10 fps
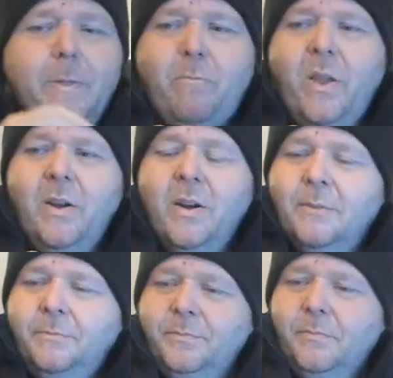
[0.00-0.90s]

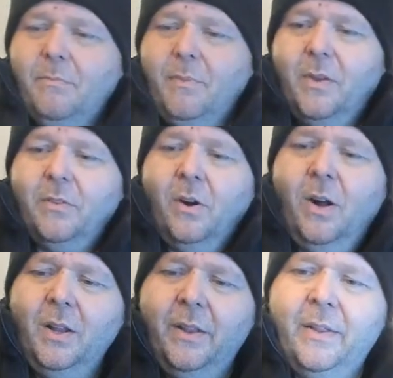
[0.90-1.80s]
Um, so
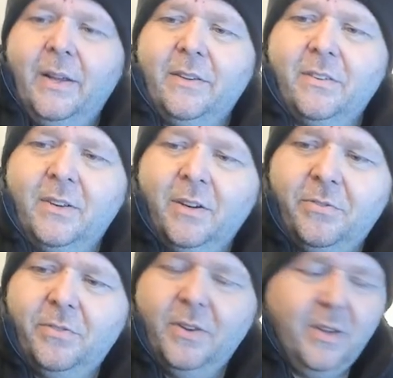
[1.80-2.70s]
all of that
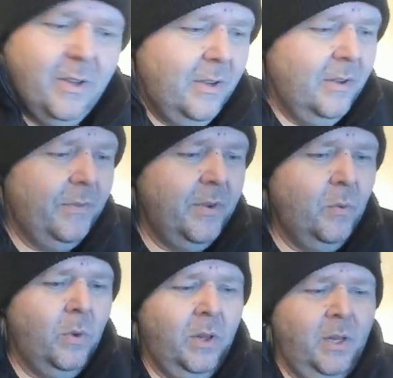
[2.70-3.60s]
stuff,
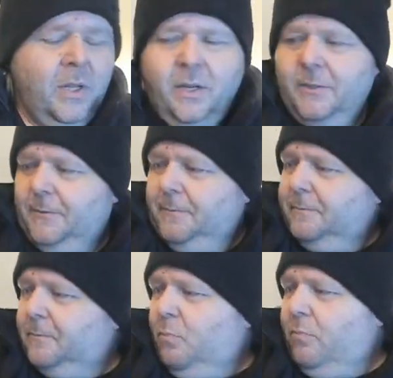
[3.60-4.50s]
we'll, uh,
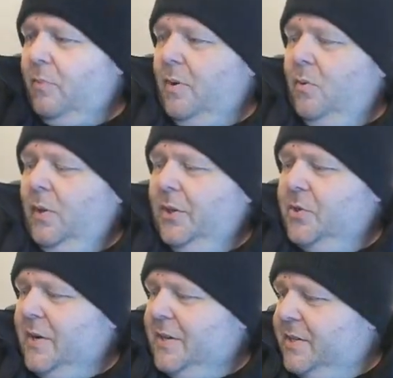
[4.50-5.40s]
we'll
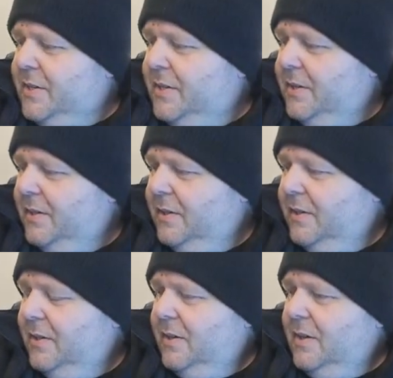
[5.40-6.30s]
address it
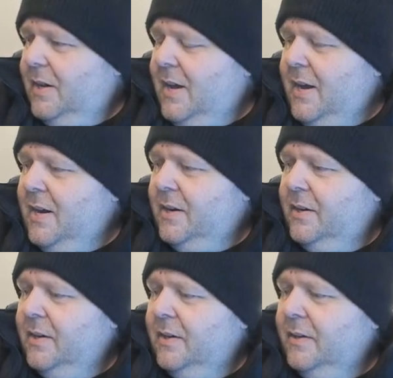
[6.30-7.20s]
and
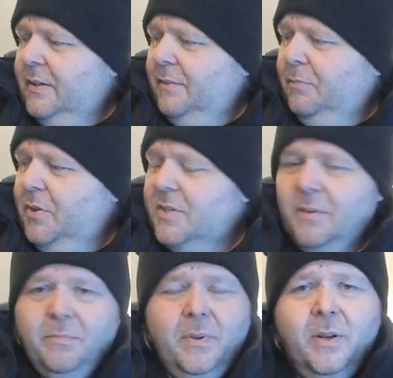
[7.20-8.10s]
uh, and put
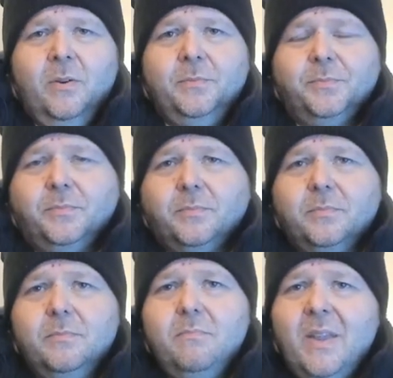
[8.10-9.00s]
some, you know,
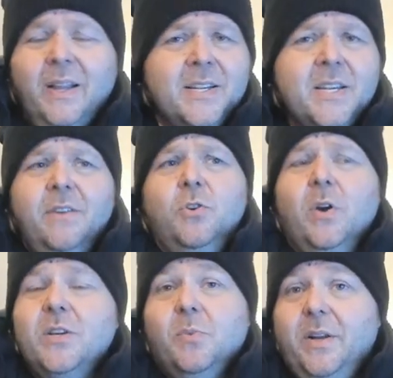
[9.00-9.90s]
like I said, you
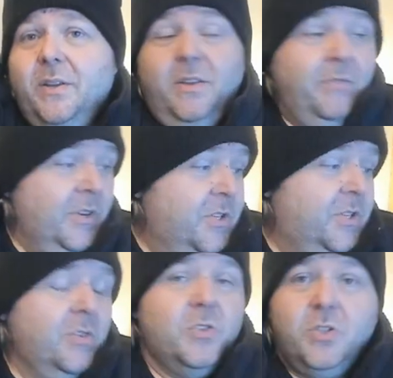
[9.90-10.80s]
guys want to, if there's
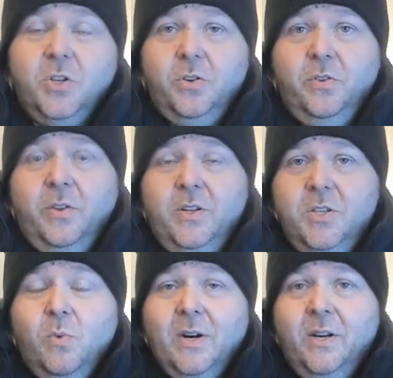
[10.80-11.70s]
certain things you
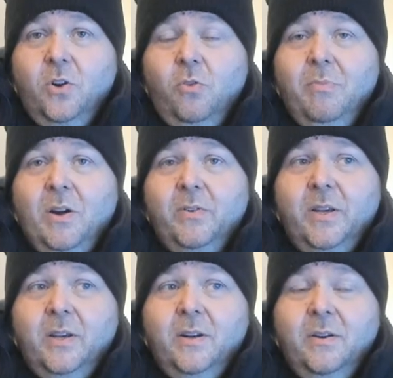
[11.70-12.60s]
want to know about
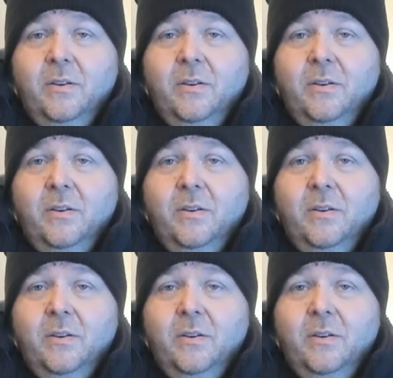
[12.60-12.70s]
in,